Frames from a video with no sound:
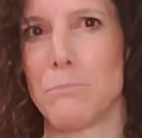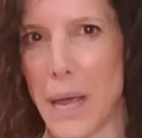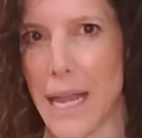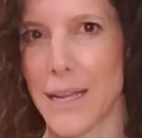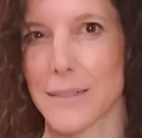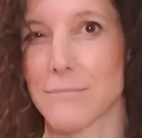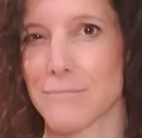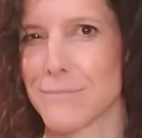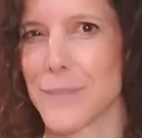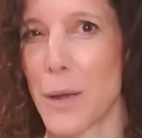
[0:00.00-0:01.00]
bake,
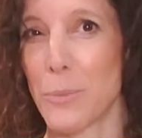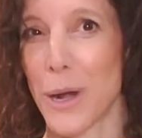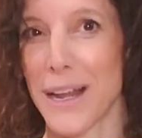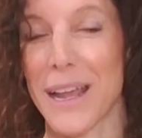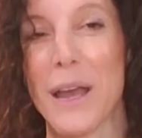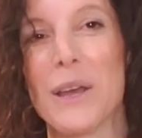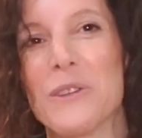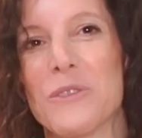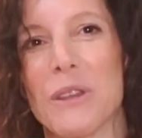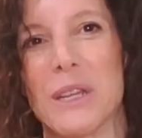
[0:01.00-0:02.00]
not break,
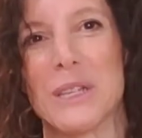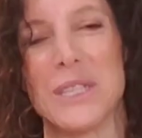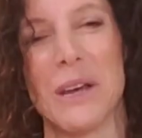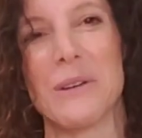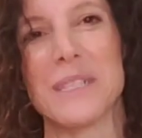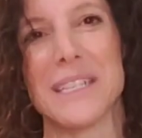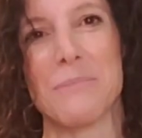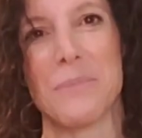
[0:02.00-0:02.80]
for the dough to